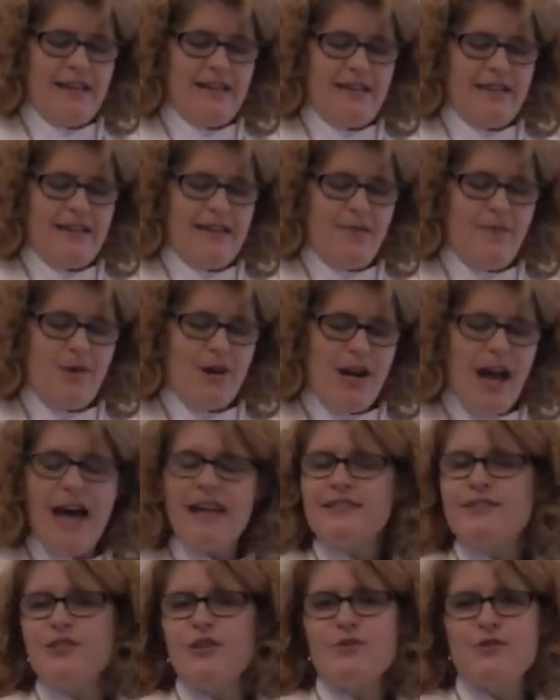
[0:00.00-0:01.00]
they were
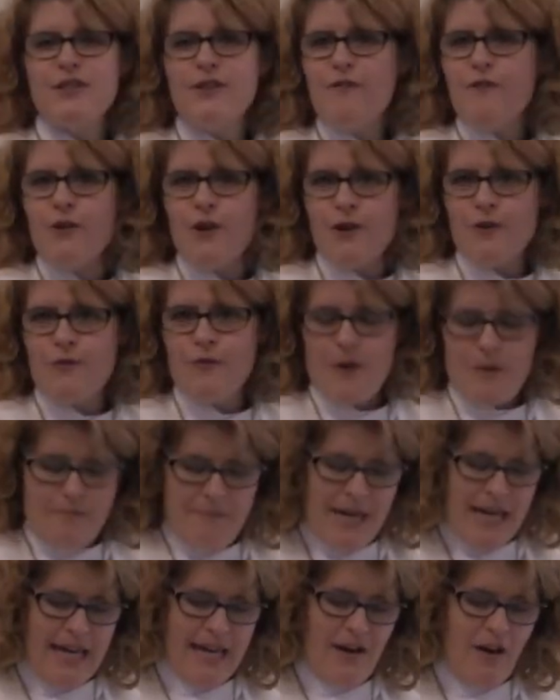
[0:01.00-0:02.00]
not so different from
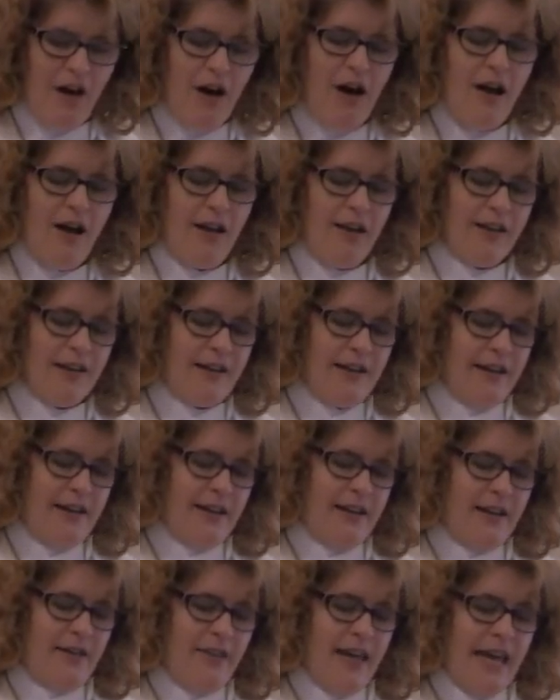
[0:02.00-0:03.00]
me at all.
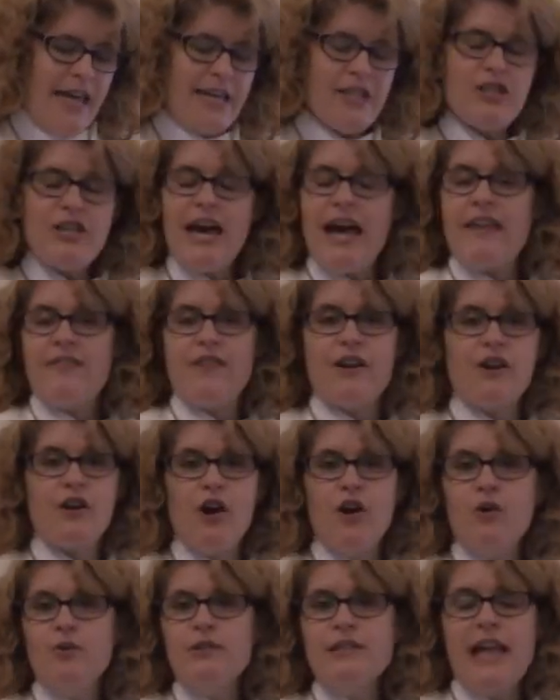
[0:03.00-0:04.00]
They each had their
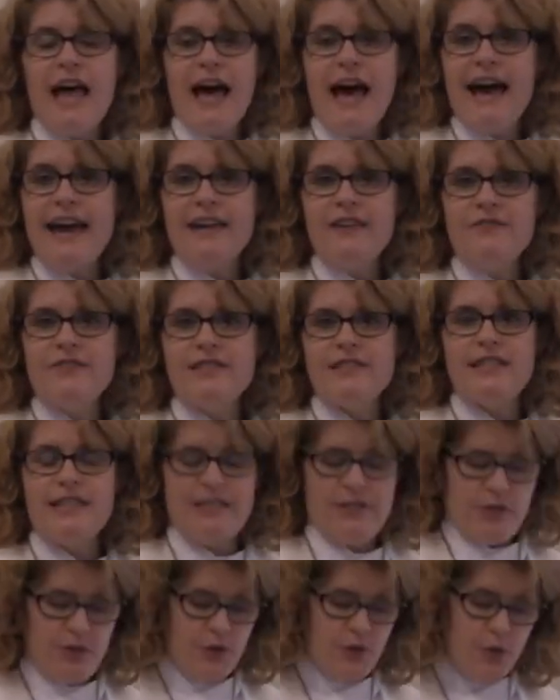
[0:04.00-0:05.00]
own lives
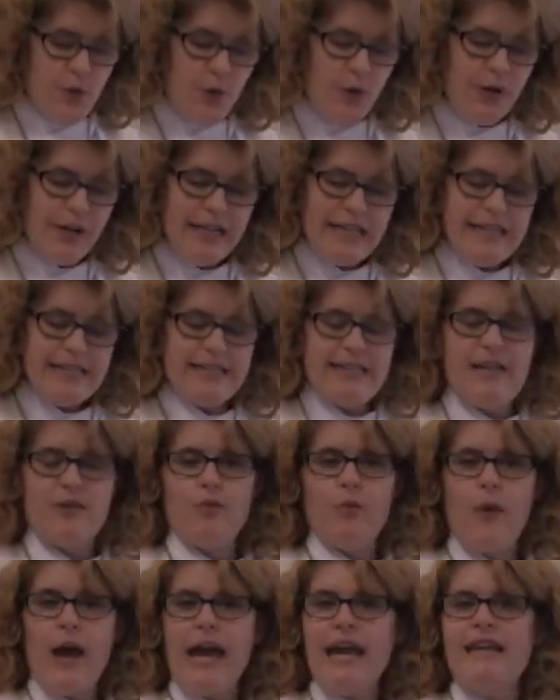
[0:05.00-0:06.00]
and stories
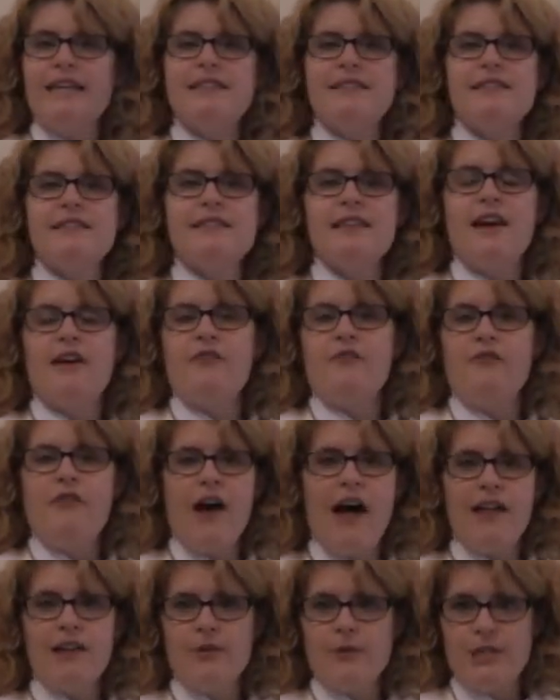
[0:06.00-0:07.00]
and ways of
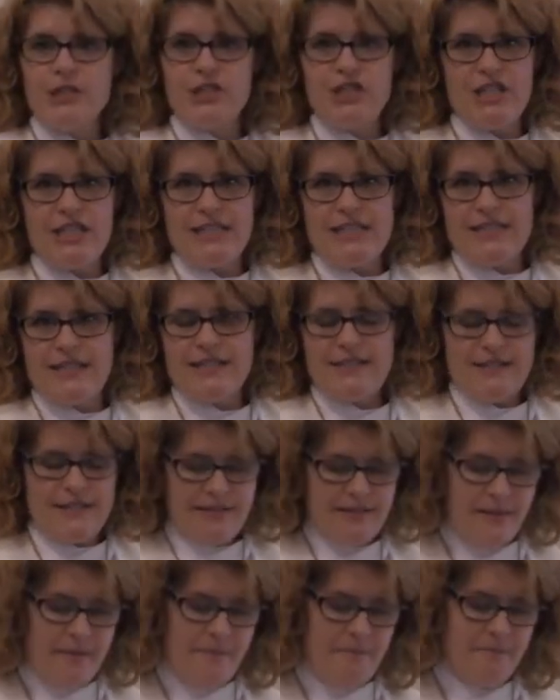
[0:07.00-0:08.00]
following
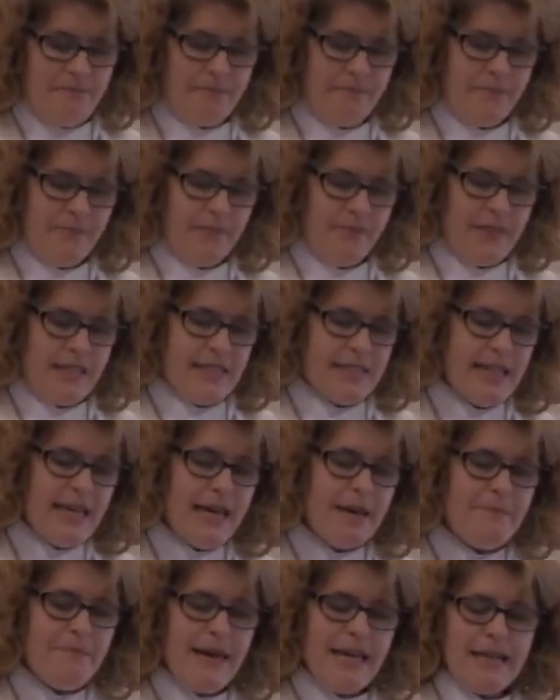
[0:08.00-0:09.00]
Jesus. This
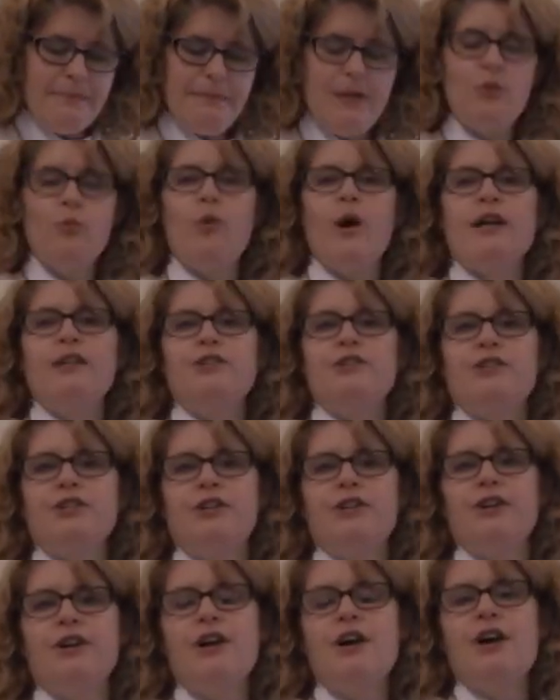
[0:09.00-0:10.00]
hymn made me
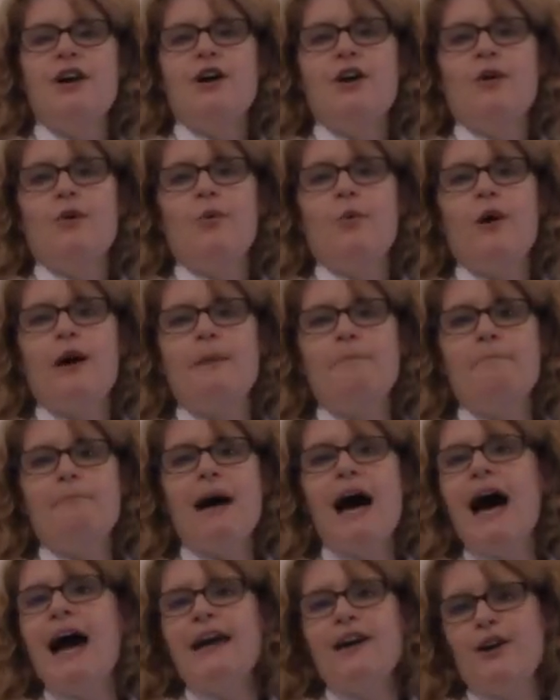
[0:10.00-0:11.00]
wonder what
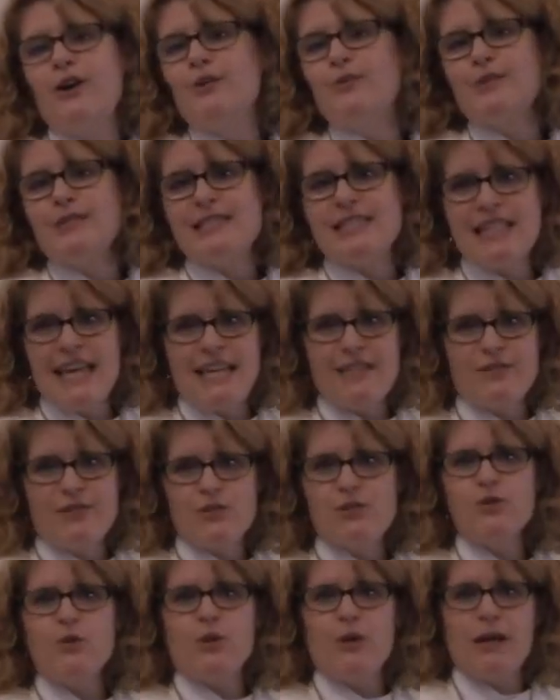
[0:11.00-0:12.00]
my own saint
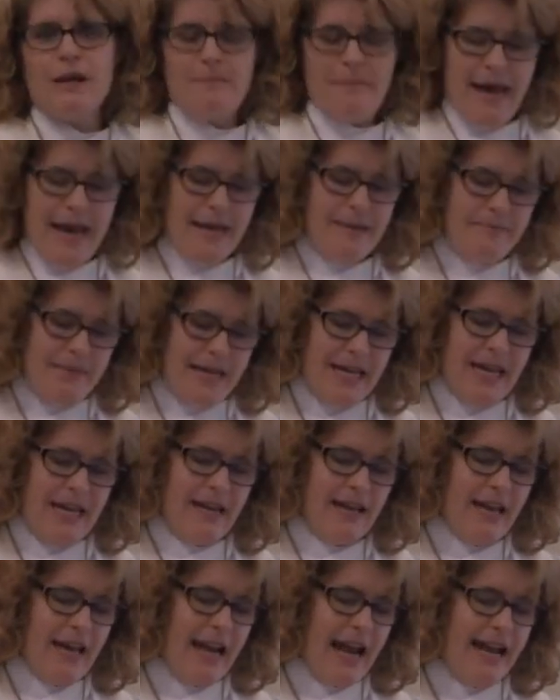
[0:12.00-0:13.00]
story might
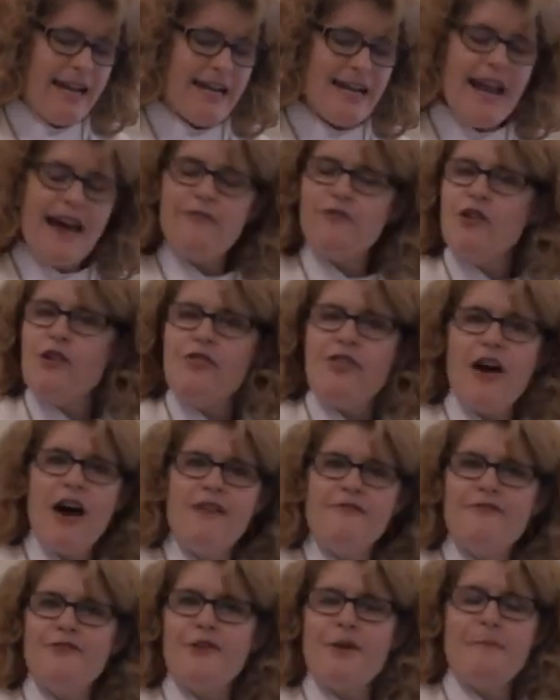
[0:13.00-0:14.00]
be, and I never
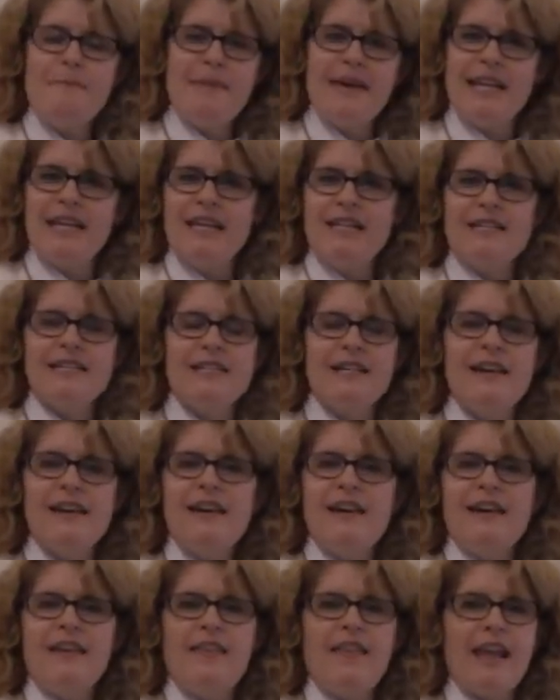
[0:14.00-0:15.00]
thought for a minute
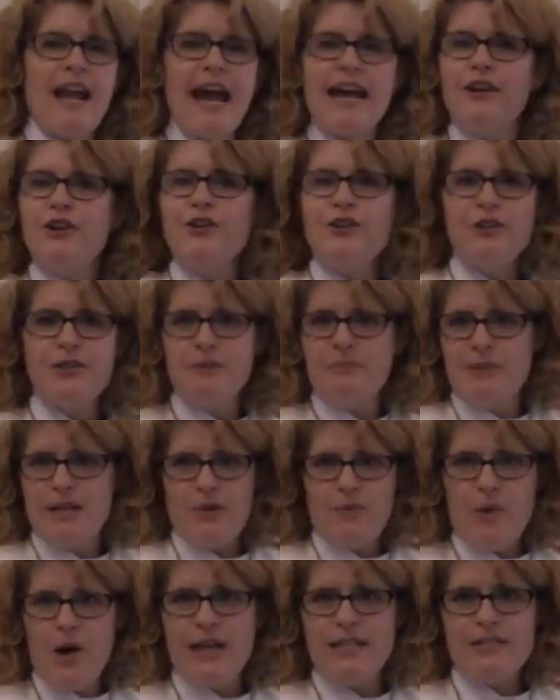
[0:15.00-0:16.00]
that I couldn't be
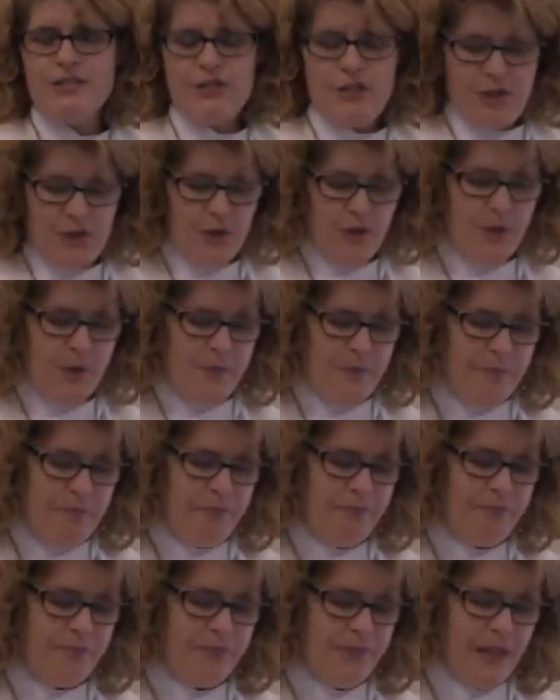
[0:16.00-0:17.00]
one too.
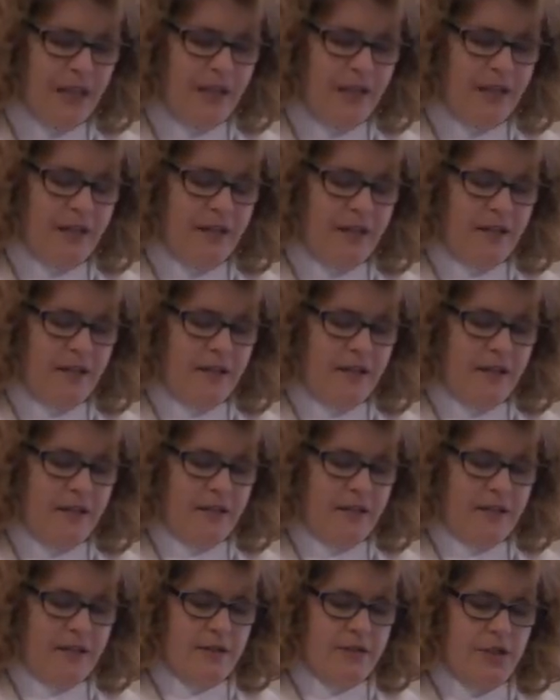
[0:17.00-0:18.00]

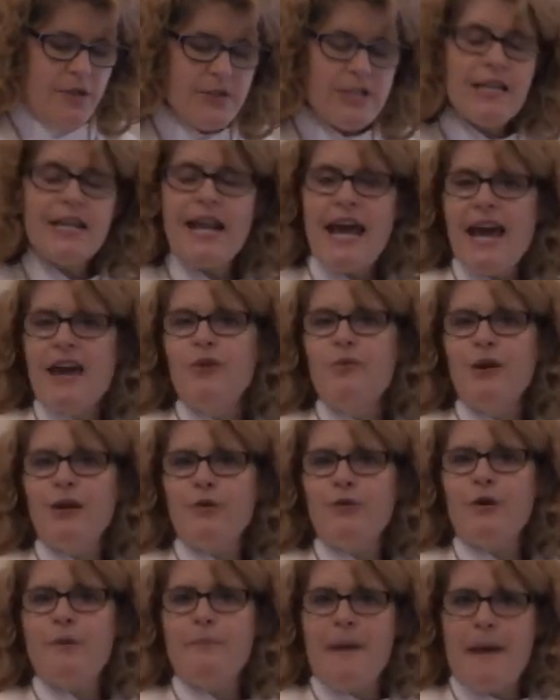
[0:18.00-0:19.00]
So today we
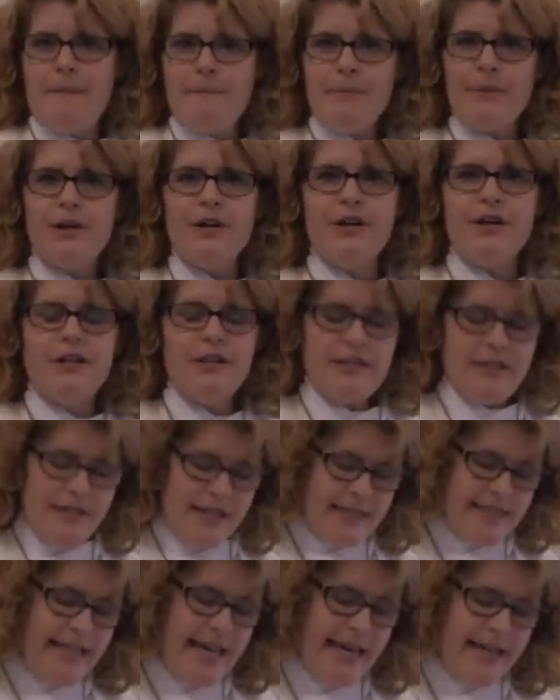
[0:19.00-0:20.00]
remember the
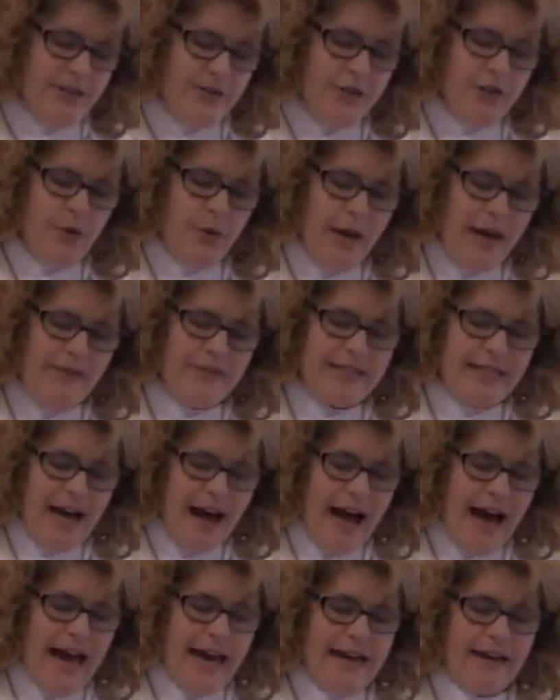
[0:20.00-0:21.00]
saints who have
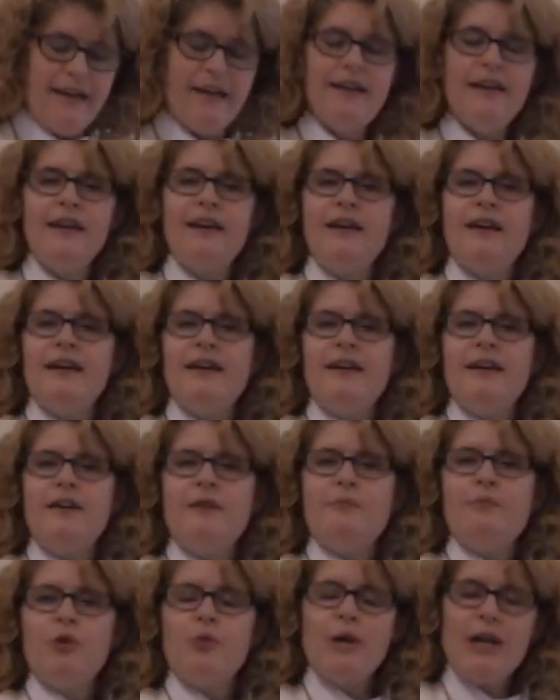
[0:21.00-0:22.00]
died,
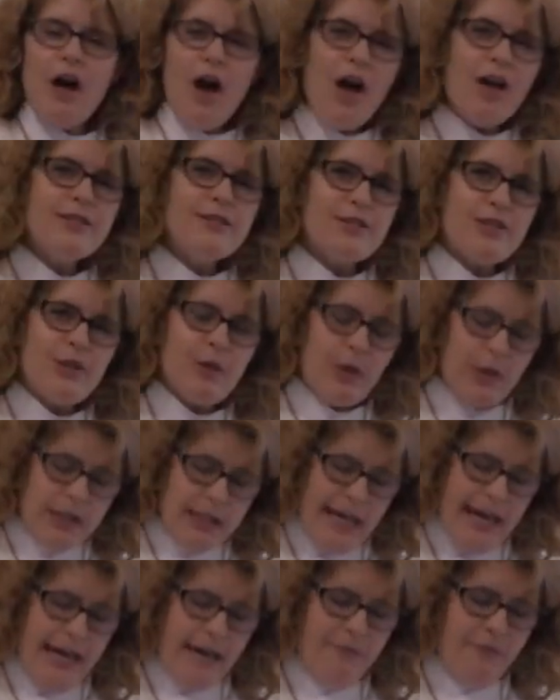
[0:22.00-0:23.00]
but we also
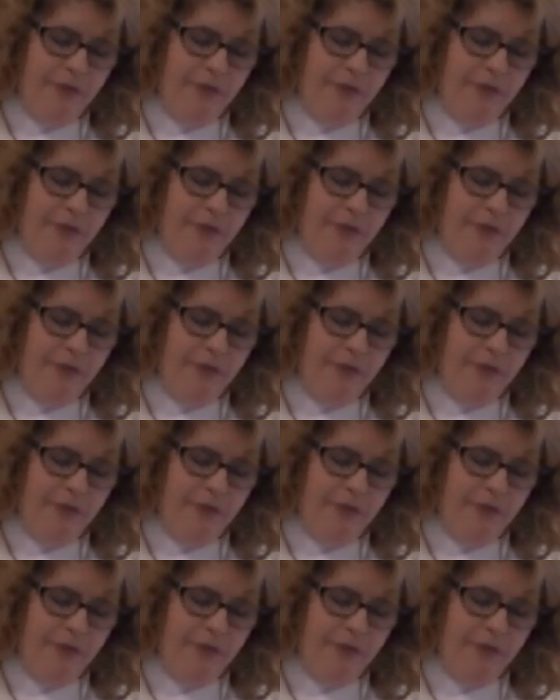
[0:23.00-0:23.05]
claim